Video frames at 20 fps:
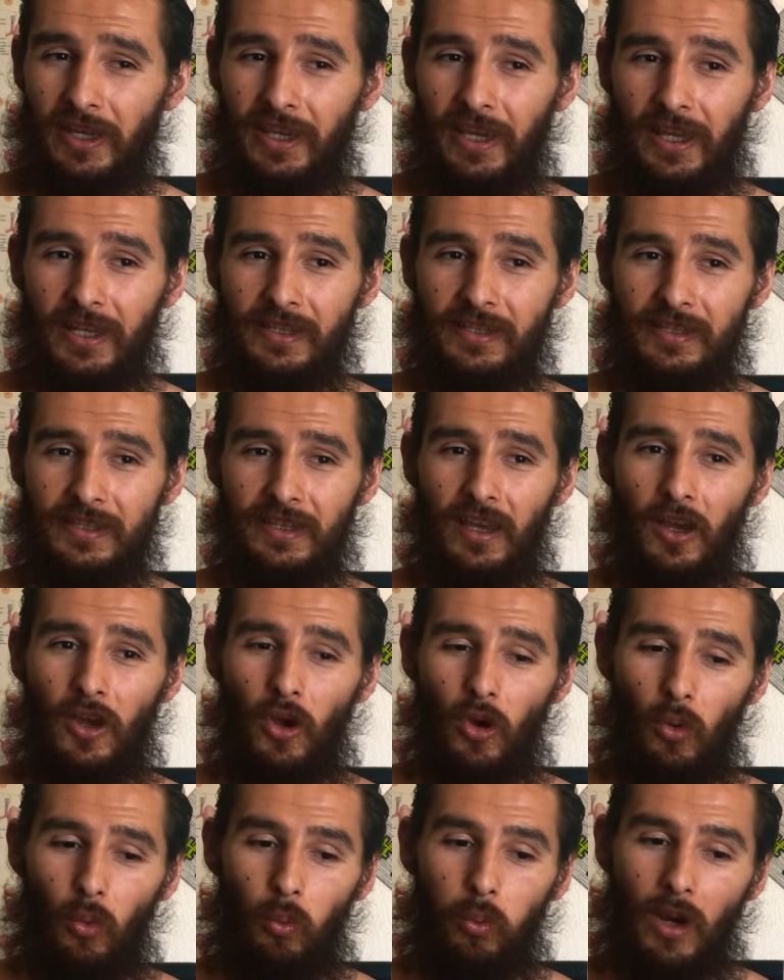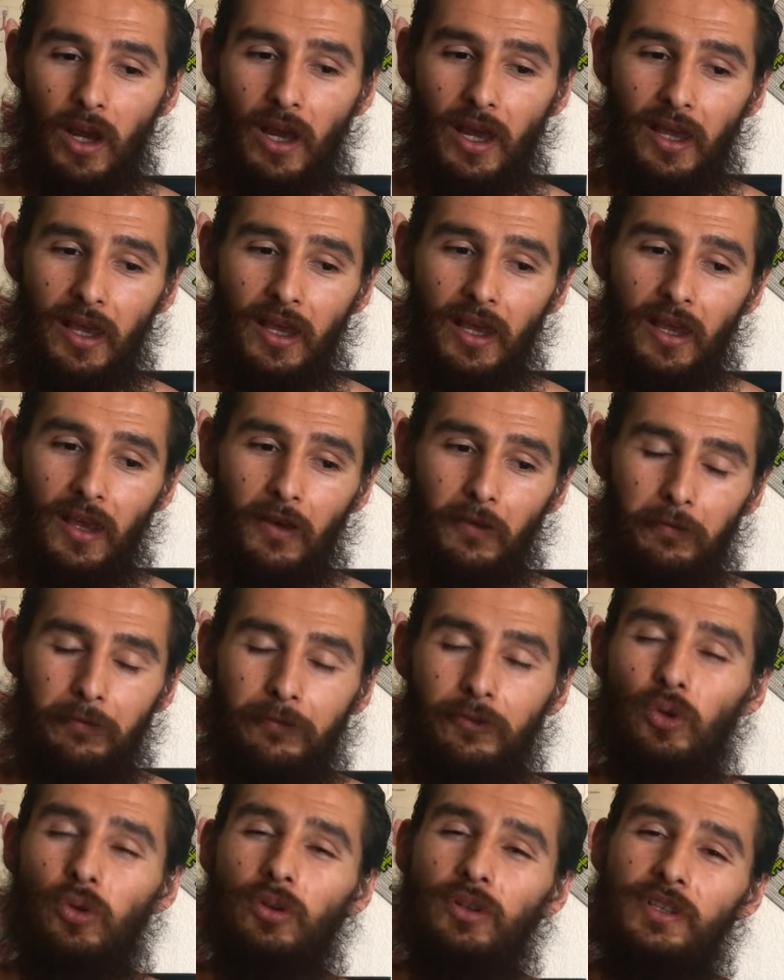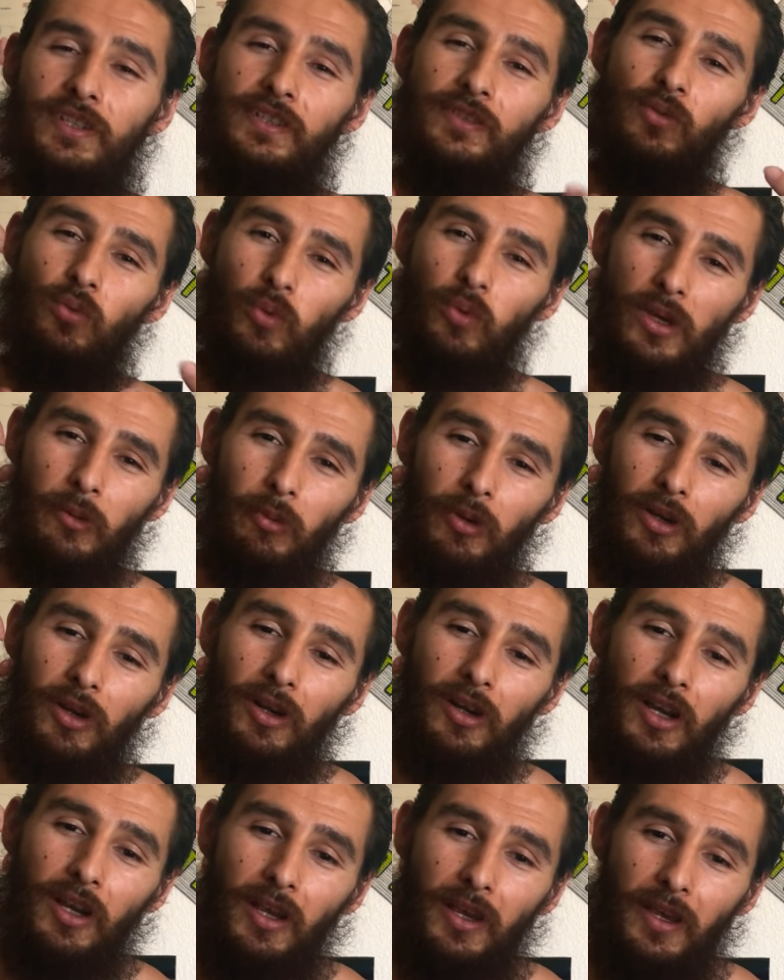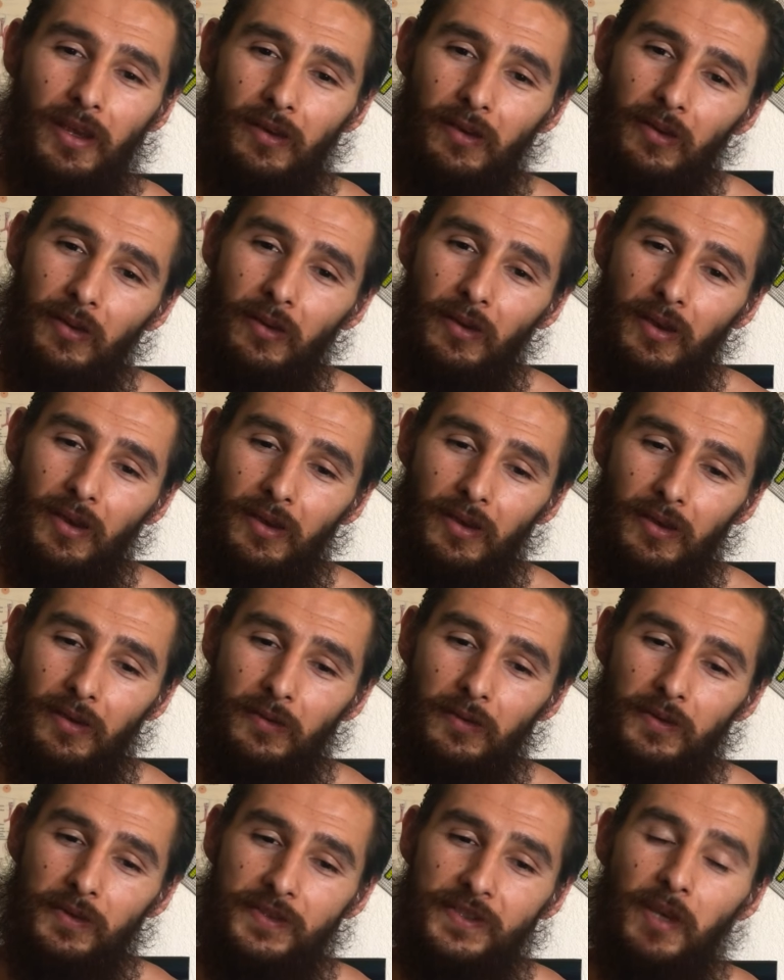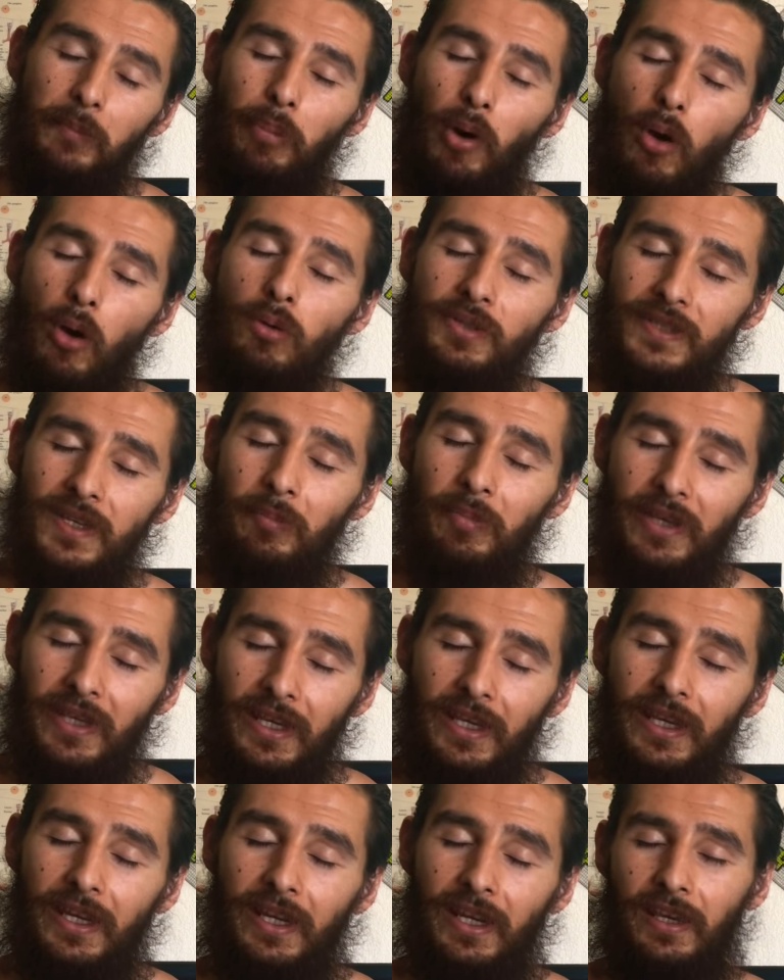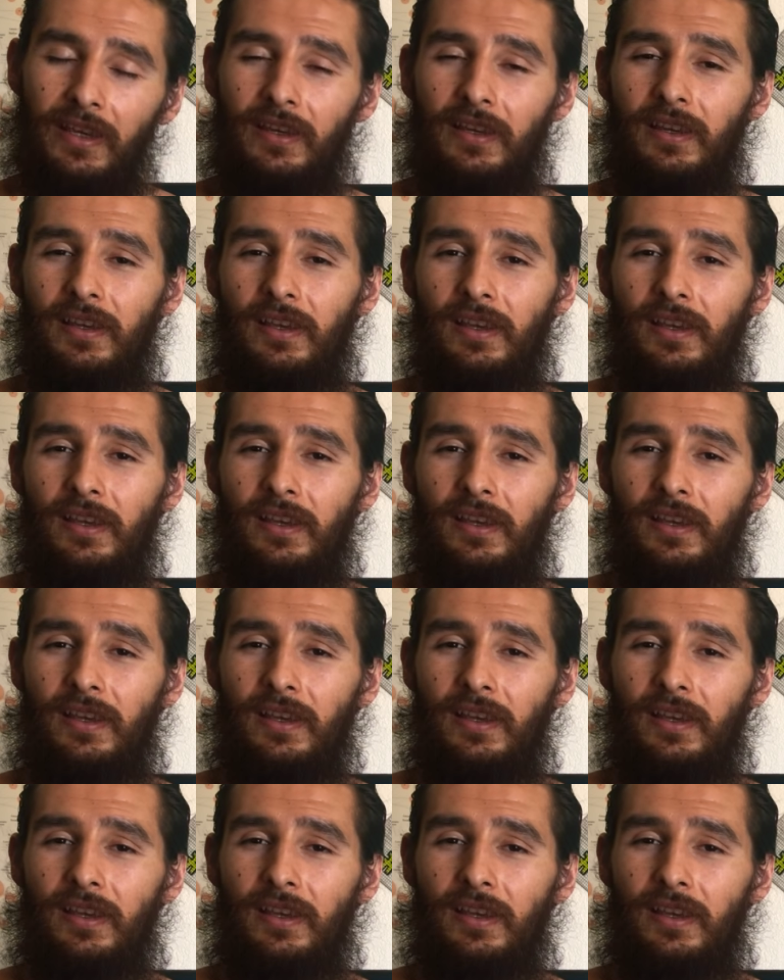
against what foods we were supposed to be eating.